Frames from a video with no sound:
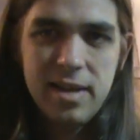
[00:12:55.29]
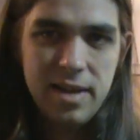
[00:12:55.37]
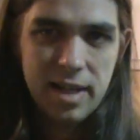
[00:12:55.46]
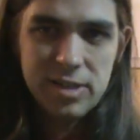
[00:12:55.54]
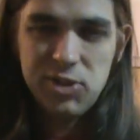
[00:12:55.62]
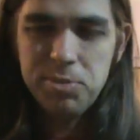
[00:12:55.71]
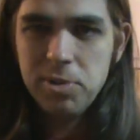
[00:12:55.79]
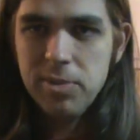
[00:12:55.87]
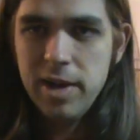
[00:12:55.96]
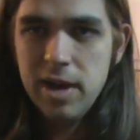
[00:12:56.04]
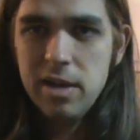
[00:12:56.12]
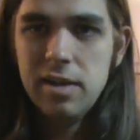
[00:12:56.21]
not super
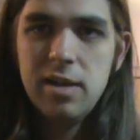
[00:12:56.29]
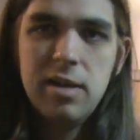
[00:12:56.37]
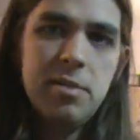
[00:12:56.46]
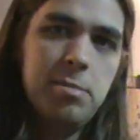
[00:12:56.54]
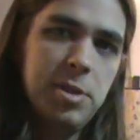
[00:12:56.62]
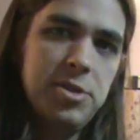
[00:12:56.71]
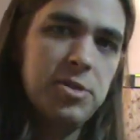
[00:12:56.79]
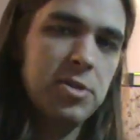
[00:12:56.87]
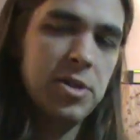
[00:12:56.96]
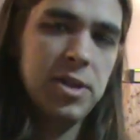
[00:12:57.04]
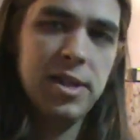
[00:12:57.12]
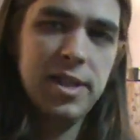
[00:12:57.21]
rare, but you're
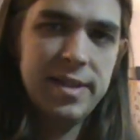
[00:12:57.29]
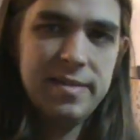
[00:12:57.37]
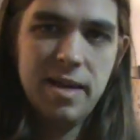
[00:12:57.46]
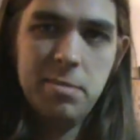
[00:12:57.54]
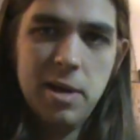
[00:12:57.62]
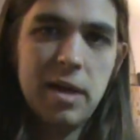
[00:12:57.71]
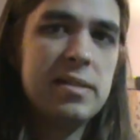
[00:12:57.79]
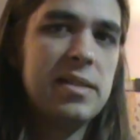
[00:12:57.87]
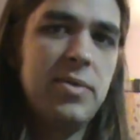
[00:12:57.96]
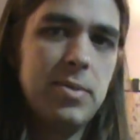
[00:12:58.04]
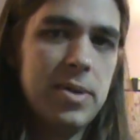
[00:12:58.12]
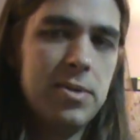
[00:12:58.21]
looking at like $10
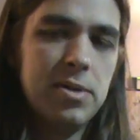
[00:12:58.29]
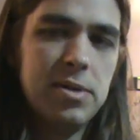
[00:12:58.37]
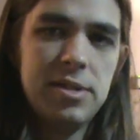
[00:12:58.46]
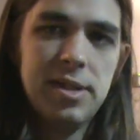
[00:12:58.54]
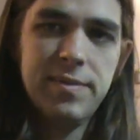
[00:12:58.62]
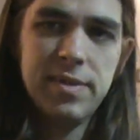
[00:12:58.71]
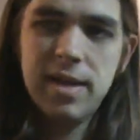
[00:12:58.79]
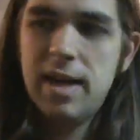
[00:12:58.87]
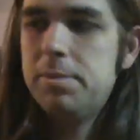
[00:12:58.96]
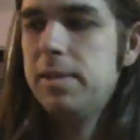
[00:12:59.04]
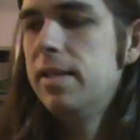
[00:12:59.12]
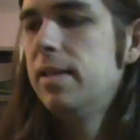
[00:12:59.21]
if you want to order yourself a
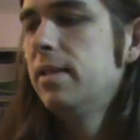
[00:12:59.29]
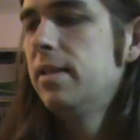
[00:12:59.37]
copy.